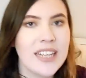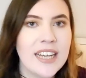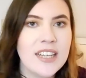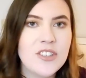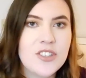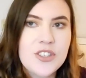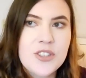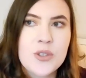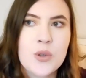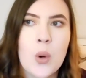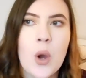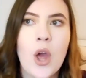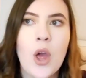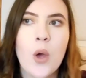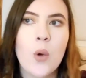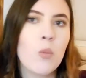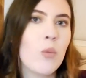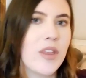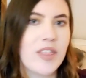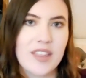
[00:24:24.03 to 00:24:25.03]
can I do
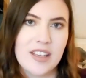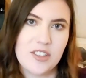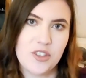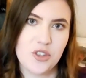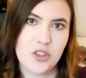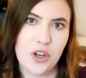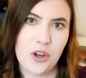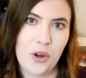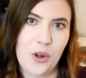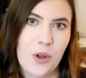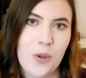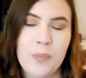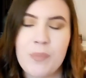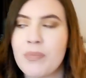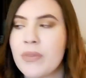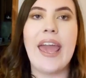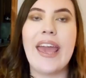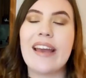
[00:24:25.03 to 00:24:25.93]
with this journal?